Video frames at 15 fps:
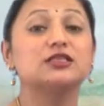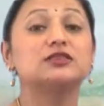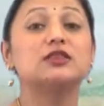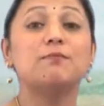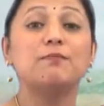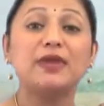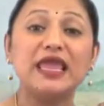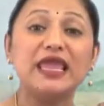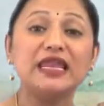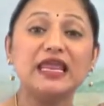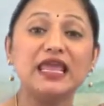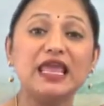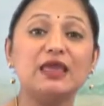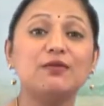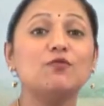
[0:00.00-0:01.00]
The main
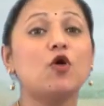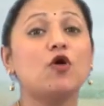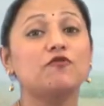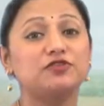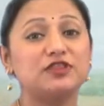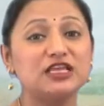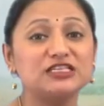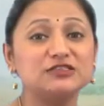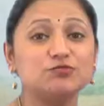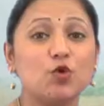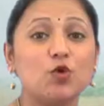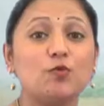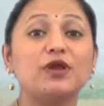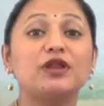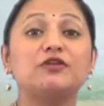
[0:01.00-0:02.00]
aim of this
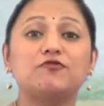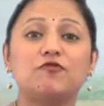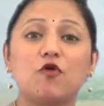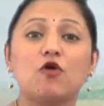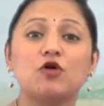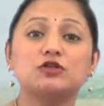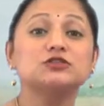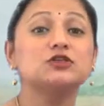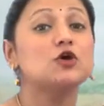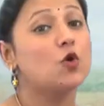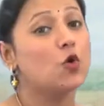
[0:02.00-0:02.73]
movement was